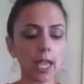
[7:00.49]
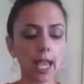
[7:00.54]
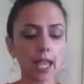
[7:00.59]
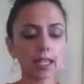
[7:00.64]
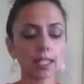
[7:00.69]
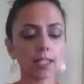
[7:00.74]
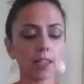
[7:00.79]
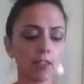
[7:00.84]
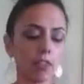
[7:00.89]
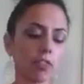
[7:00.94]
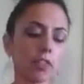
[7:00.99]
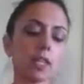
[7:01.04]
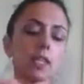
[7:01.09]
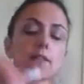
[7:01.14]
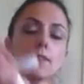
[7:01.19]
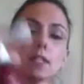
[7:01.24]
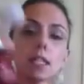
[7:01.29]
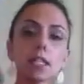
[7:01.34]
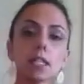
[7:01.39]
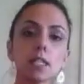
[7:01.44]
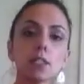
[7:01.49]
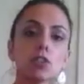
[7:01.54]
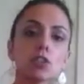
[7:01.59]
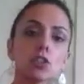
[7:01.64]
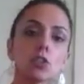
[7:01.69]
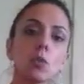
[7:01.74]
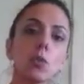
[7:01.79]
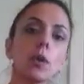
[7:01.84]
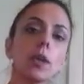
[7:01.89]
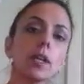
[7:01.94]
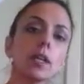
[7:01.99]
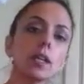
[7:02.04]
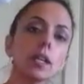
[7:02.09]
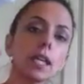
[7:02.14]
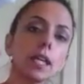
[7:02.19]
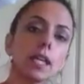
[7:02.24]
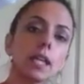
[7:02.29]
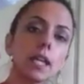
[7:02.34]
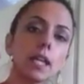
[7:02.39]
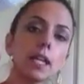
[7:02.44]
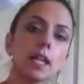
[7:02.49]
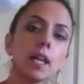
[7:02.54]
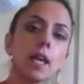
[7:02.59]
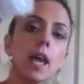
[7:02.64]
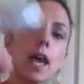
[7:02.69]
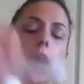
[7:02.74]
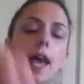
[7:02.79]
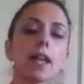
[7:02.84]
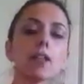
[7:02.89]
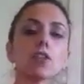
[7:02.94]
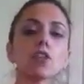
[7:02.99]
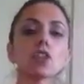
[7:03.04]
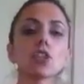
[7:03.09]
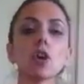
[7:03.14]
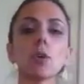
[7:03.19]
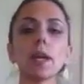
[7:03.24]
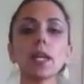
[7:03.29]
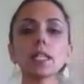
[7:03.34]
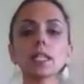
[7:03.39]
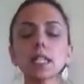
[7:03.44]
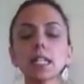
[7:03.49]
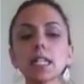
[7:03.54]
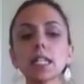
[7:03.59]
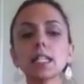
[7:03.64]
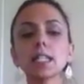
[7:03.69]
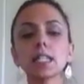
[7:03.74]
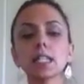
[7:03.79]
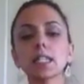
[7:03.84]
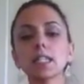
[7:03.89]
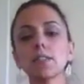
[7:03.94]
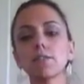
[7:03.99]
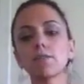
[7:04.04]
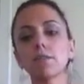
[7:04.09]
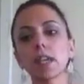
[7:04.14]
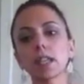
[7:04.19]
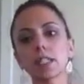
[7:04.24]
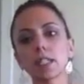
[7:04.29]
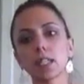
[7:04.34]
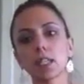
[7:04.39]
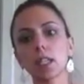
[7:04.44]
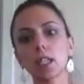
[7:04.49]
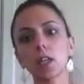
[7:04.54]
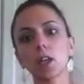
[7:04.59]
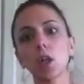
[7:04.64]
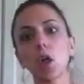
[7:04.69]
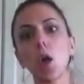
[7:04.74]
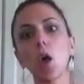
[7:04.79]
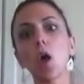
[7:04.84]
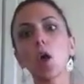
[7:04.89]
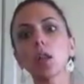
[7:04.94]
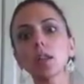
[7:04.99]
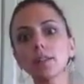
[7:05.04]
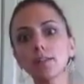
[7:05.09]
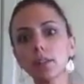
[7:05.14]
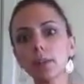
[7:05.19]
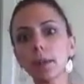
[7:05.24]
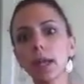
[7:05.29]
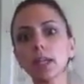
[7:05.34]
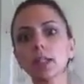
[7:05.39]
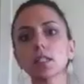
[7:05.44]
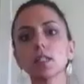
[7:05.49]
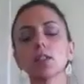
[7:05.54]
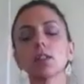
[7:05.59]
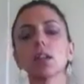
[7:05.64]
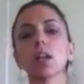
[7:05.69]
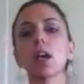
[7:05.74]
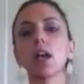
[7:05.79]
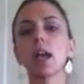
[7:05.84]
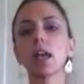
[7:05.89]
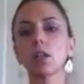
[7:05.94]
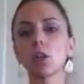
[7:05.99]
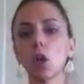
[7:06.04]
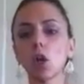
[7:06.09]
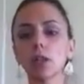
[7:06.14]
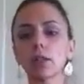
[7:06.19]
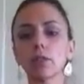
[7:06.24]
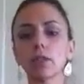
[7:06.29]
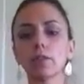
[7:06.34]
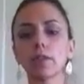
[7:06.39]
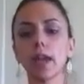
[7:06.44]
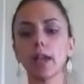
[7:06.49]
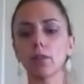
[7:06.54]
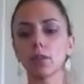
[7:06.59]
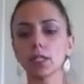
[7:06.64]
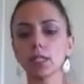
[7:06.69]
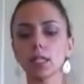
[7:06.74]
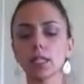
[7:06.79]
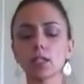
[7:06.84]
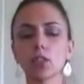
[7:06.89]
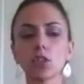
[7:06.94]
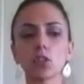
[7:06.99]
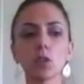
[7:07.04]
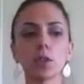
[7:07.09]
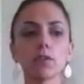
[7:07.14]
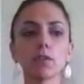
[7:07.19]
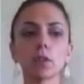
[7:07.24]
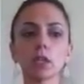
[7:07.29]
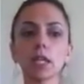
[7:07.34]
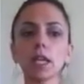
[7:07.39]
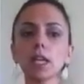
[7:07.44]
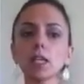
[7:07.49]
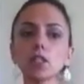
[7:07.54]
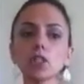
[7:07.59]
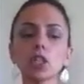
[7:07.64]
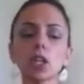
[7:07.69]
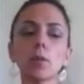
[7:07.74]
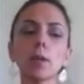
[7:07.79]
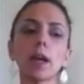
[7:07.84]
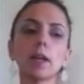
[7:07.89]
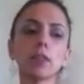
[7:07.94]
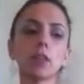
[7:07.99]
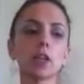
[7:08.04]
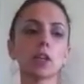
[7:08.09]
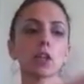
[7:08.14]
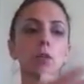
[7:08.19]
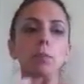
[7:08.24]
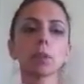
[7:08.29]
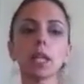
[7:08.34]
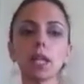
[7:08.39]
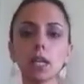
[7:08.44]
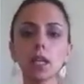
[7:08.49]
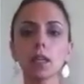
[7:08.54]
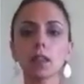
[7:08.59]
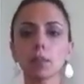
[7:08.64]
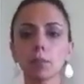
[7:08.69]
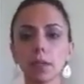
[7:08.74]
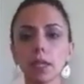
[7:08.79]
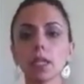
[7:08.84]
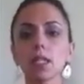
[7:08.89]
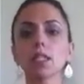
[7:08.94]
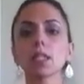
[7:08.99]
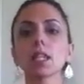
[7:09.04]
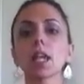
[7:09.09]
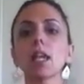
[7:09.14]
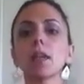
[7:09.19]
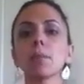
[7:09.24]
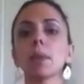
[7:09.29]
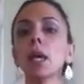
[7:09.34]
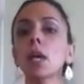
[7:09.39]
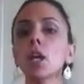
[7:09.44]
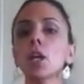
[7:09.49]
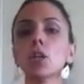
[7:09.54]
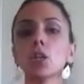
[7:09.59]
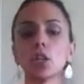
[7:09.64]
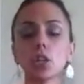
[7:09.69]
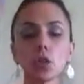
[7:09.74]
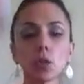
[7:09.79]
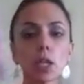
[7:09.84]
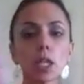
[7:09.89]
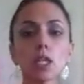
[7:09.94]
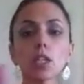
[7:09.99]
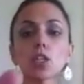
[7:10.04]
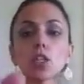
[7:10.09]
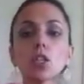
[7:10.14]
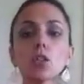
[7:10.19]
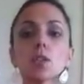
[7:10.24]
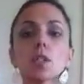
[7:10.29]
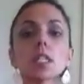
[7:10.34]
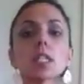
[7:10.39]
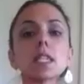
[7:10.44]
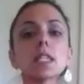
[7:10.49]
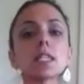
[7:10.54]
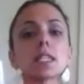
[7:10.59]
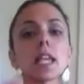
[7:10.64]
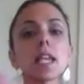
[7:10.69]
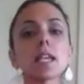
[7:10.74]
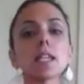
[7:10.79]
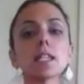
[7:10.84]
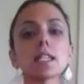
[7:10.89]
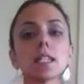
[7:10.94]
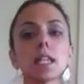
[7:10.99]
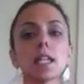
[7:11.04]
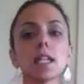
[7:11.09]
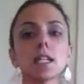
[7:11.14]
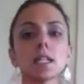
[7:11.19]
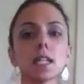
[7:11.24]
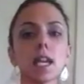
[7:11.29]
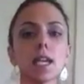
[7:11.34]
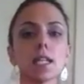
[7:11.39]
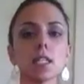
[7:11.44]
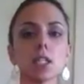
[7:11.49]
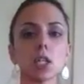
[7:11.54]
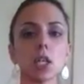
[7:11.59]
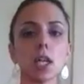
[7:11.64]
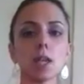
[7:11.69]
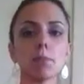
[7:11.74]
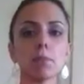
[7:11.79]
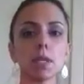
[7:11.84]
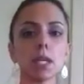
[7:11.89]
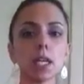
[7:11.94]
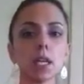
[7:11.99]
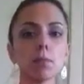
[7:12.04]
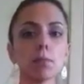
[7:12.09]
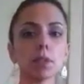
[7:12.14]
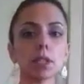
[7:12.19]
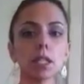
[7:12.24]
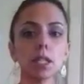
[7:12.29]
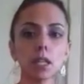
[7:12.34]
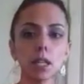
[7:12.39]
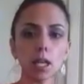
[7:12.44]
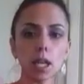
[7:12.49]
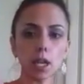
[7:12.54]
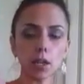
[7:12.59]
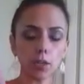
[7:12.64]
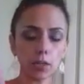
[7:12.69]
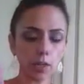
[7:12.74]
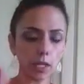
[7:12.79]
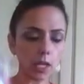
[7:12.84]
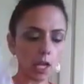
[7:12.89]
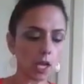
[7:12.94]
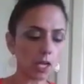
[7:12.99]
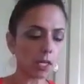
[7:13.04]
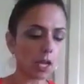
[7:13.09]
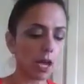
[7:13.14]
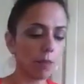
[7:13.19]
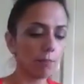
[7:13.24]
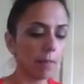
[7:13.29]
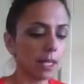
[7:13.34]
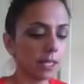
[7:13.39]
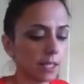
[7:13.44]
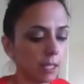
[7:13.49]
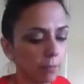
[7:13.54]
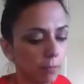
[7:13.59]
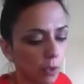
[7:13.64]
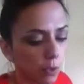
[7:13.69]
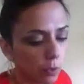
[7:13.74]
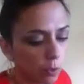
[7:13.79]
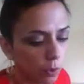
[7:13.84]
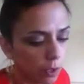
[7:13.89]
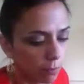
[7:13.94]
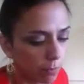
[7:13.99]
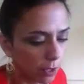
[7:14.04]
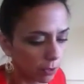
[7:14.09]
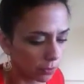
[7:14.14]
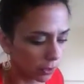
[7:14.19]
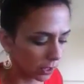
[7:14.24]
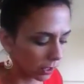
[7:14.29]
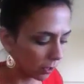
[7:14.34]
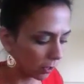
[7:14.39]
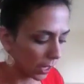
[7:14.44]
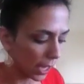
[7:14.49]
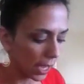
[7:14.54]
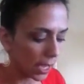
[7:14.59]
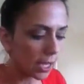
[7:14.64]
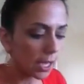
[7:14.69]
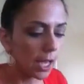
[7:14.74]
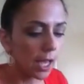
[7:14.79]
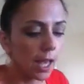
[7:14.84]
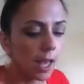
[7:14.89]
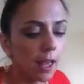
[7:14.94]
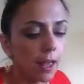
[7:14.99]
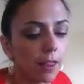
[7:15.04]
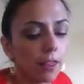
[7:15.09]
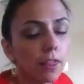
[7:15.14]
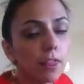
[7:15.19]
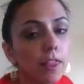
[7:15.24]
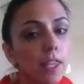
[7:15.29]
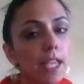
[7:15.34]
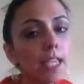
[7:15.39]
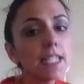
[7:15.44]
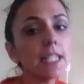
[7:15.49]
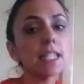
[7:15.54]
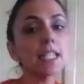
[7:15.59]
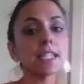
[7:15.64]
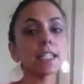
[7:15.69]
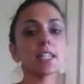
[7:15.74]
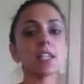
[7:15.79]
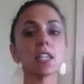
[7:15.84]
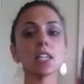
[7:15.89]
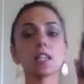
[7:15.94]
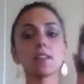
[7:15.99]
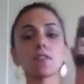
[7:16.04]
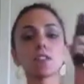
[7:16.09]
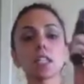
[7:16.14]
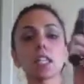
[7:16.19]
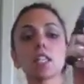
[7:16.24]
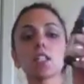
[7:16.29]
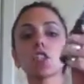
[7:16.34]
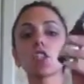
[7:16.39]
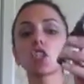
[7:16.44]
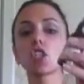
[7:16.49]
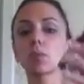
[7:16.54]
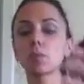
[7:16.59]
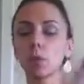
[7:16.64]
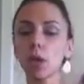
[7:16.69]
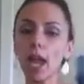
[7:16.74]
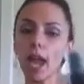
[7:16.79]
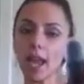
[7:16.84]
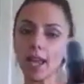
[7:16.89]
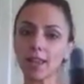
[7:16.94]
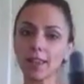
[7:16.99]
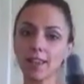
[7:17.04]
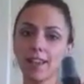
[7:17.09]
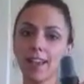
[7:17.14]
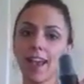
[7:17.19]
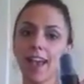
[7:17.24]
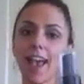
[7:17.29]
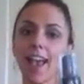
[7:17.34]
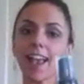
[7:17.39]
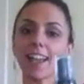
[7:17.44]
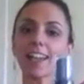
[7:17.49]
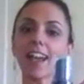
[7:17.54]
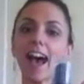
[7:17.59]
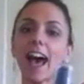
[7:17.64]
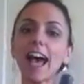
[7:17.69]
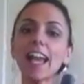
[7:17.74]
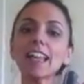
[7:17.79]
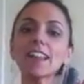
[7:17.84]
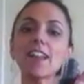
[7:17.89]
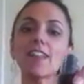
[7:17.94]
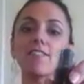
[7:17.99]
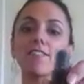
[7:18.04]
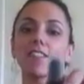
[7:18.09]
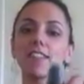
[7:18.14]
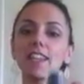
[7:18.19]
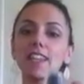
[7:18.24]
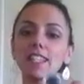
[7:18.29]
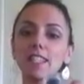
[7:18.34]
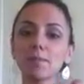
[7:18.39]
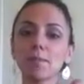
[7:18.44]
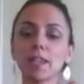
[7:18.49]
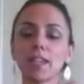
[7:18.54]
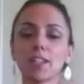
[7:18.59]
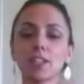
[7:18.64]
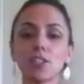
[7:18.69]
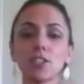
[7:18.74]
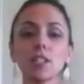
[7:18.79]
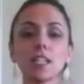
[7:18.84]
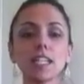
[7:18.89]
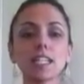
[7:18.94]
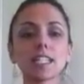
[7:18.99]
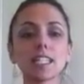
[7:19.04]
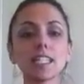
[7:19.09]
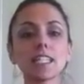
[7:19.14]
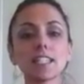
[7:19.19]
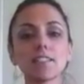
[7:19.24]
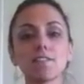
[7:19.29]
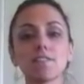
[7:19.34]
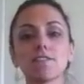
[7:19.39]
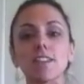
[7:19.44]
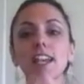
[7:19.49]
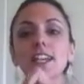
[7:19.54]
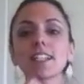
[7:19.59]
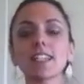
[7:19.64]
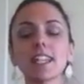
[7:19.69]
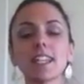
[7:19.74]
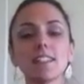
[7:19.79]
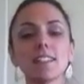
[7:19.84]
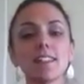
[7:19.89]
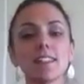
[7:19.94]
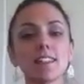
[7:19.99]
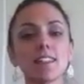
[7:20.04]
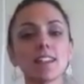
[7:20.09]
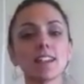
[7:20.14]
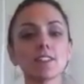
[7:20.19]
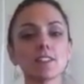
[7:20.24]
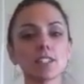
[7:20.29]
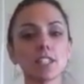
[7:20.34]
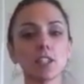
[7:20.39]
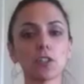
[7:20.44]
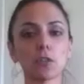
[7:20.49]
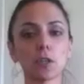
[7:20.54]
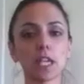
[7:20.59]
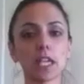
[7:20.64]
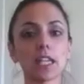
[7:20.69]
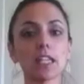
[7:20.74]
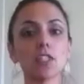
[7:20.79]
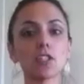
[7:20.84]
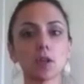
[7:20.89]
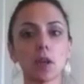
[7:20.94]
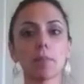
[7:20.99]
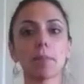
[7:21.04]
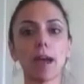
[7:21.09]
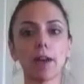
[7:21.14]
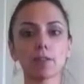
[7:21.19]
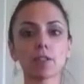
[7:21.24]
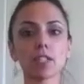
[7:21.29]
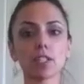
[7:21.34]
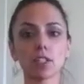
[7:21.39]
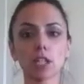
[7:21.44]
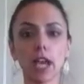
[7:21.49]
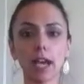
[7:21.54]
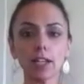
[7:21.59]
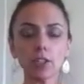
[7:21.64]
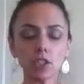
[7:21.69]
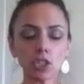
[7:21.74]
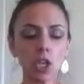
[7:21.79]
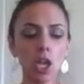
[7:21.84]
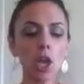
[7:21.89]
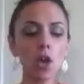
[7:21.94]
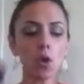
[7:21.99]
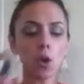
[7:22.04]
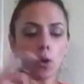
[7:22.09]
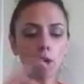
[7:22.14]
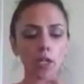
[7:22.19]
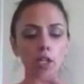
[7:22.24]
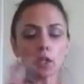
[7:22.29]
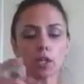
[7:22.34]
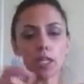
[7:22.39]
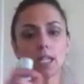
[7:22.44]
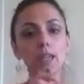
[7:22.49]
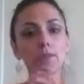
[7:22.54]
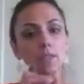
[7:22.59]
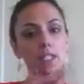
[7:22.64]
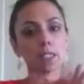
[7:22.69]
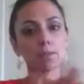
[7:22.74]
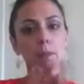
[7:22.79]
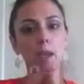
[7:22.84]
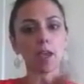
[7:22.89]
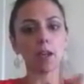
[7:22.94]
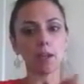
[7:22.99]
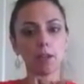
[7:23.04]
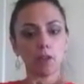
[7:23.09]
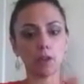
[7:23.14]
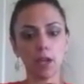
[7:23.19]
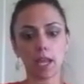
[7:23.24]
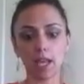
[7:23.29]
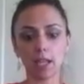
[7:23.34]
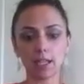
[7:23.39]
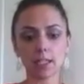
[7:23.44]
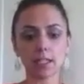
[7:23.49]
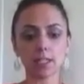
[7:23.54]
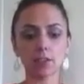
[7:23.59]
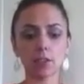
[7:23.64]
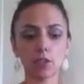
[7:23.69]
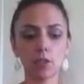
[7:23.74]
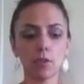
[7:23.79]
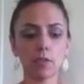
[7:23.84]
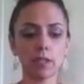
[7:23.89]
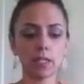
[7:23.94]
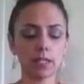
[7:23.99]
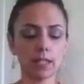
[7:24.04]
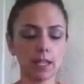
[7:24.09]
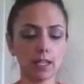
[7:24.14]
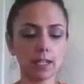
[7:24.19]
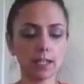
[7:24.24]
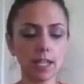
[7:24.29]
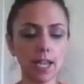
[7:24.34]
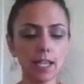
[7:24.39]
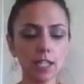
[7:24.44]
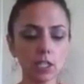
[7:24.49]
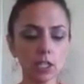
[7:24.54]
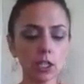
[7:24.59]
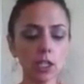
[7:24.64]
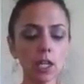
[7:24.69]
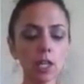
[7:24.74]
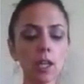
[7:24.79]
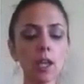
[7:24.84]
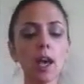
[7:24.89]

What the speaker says: has the Thieves essential oil in it, and so it's going to disinfect and kill all of the bacteria and all of the viruses. So if your kids go out there, they're playing on the playscape, you can use this hand sanitizer and be completely healthy and not mess up your hormones, okay? This is Thieves spray, and I love this because you can disinfect anything else that your kids are about to touch, or you can even spray it on their hands in lieu of the sanitizer.